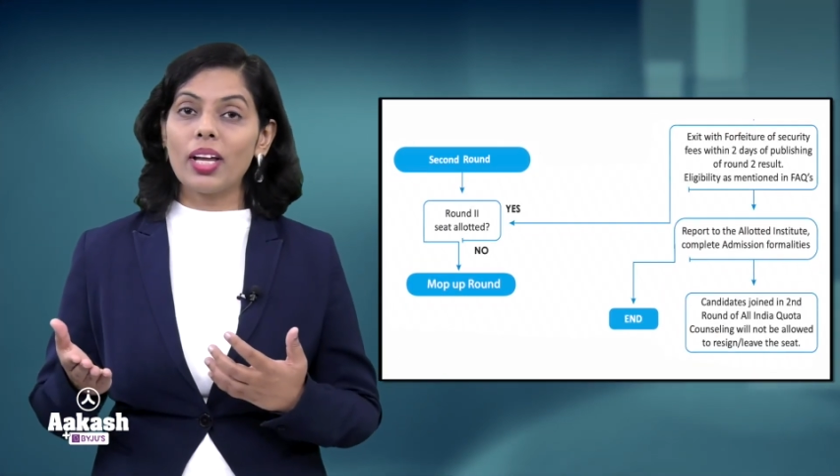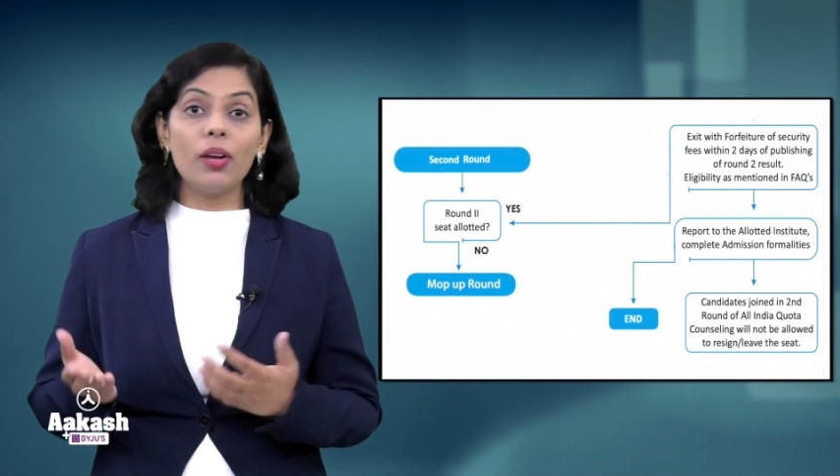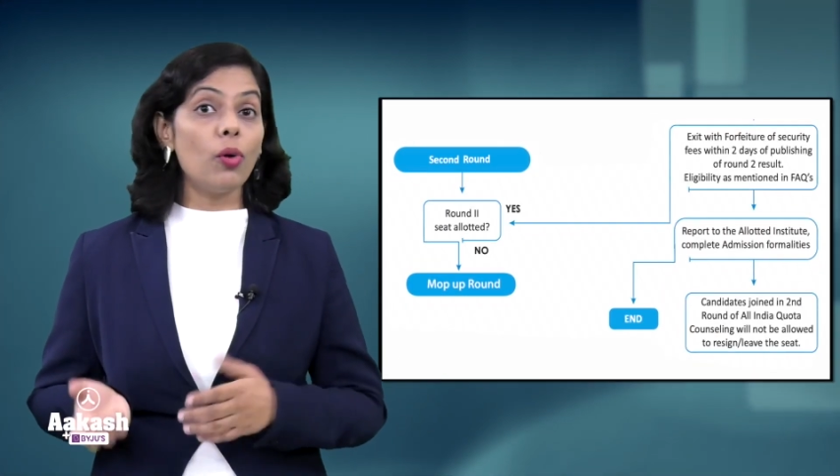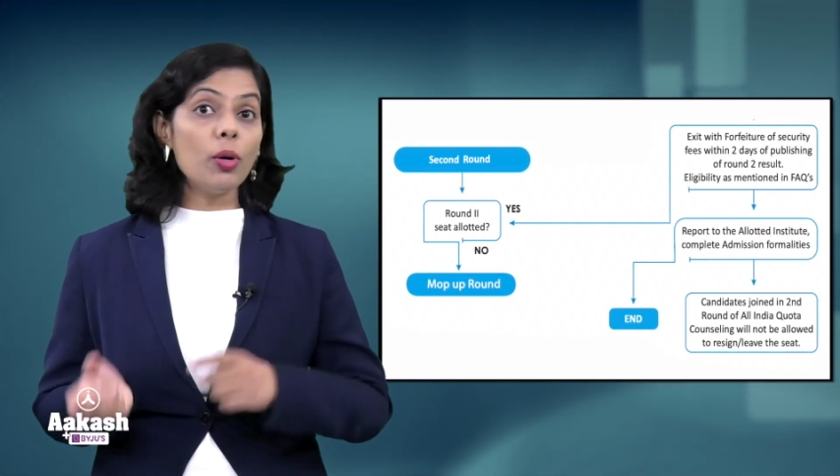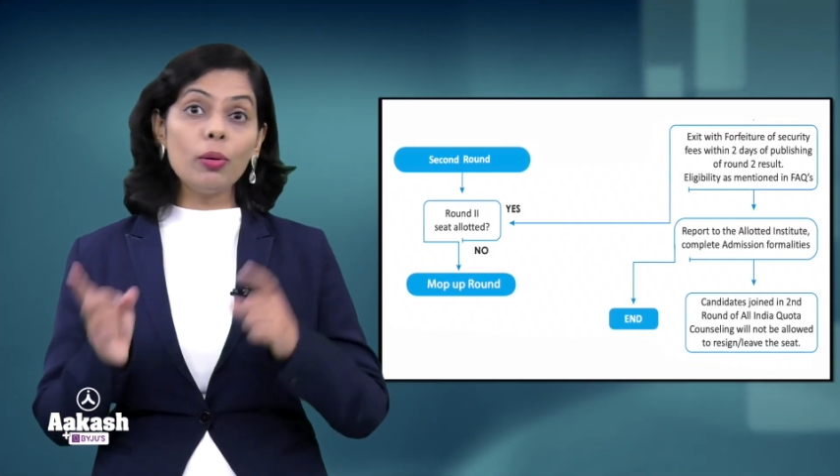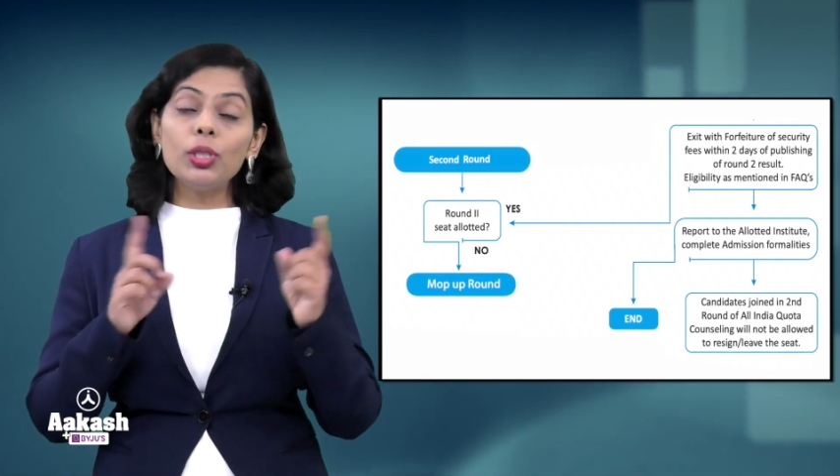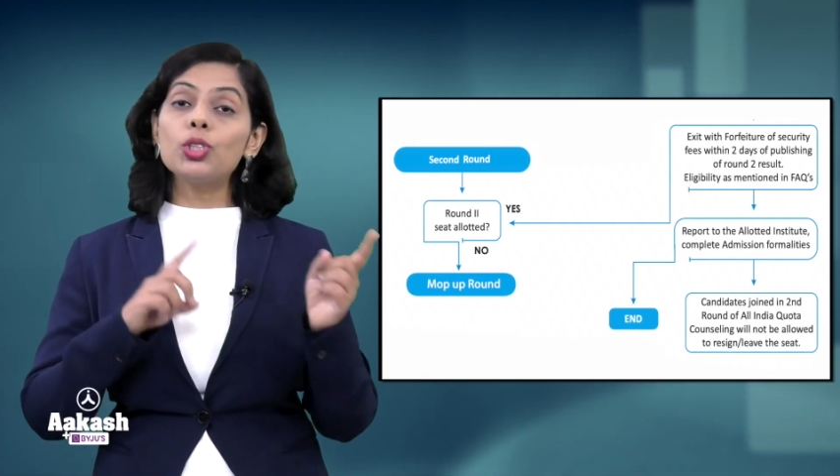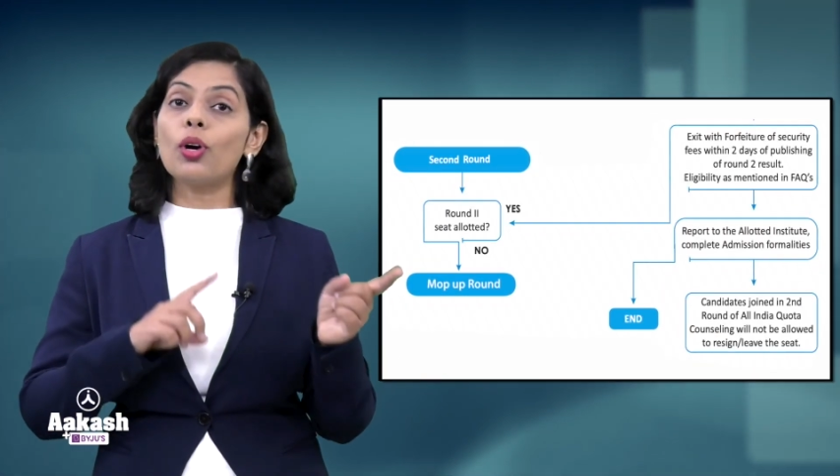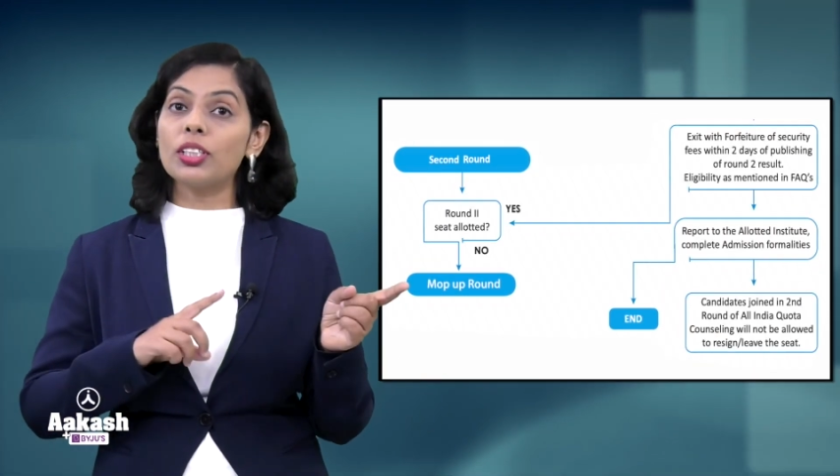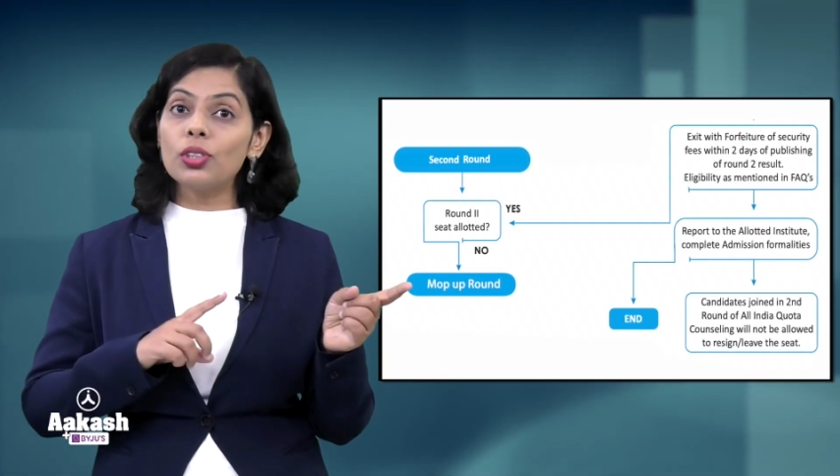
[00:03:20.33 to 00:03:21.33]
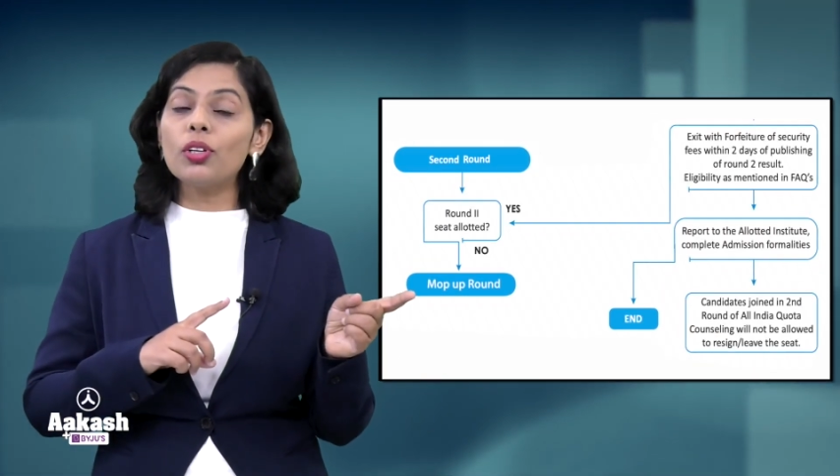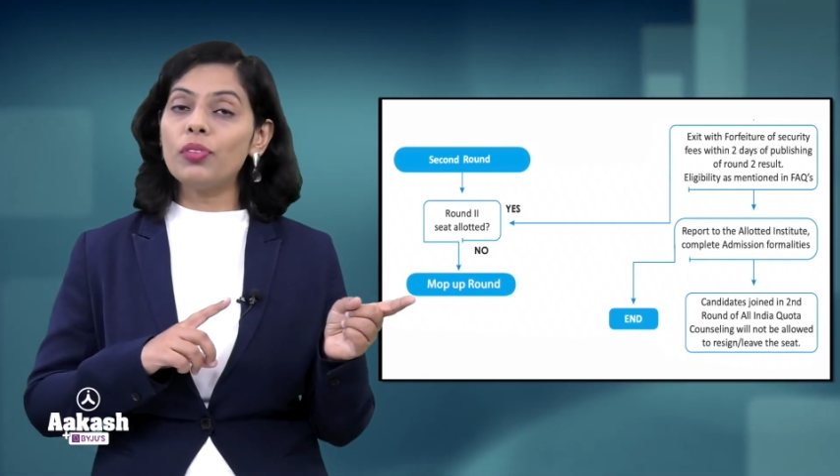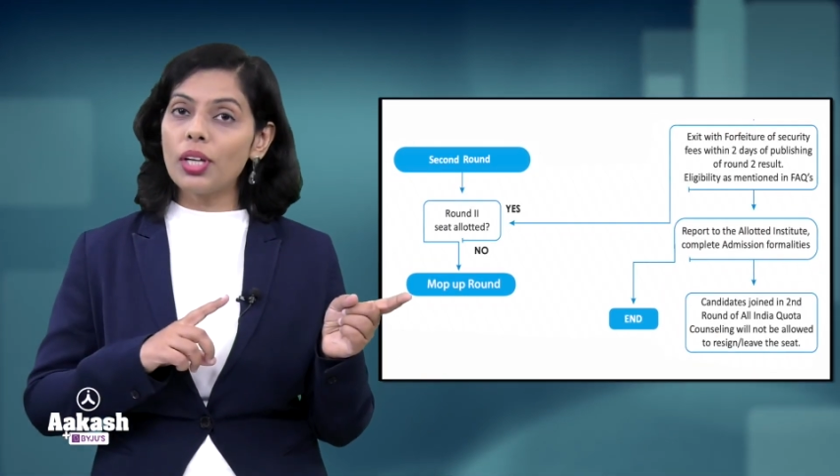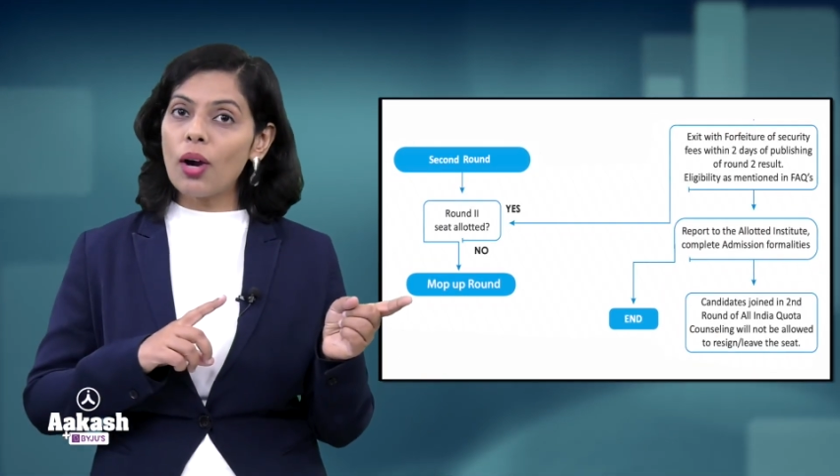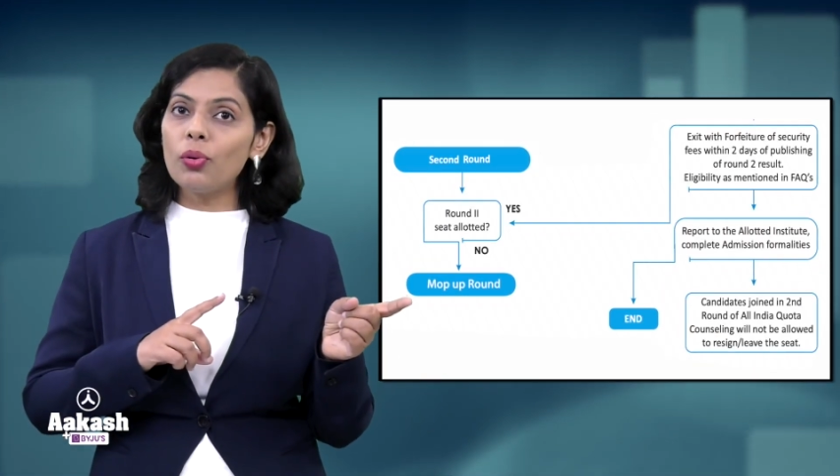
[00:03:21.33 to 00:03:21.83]
And what about the choices of
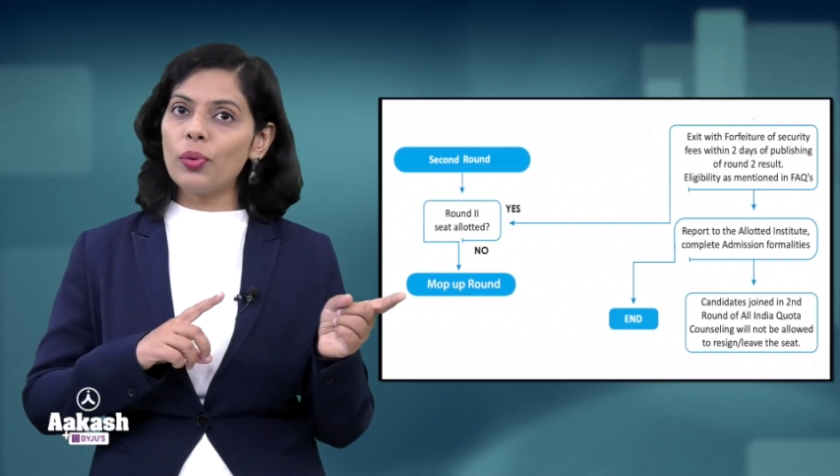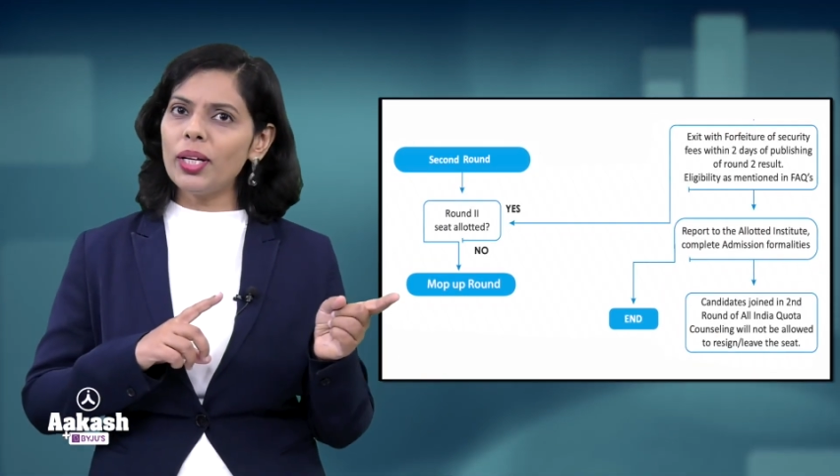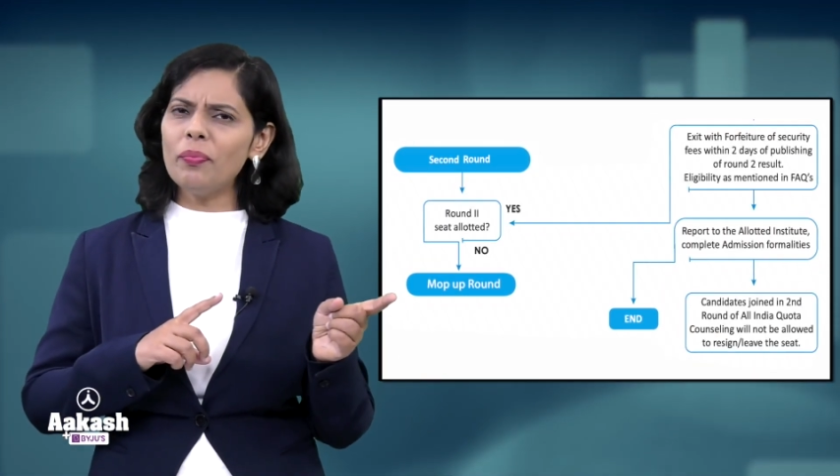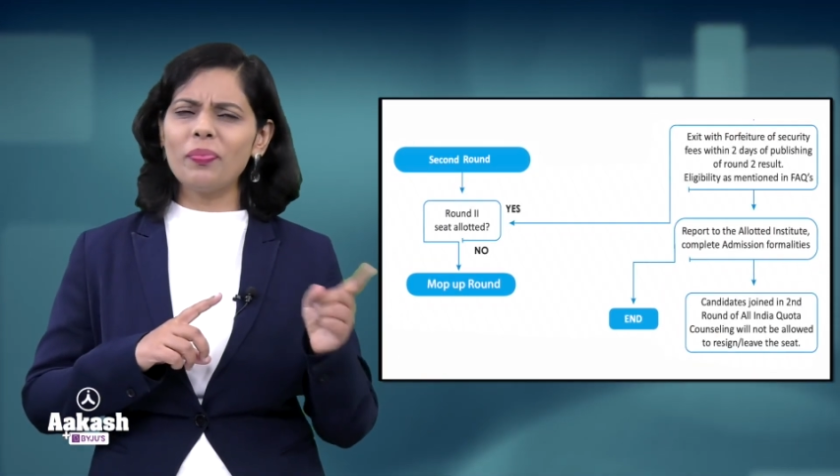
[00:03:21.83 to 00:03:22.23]
the round one?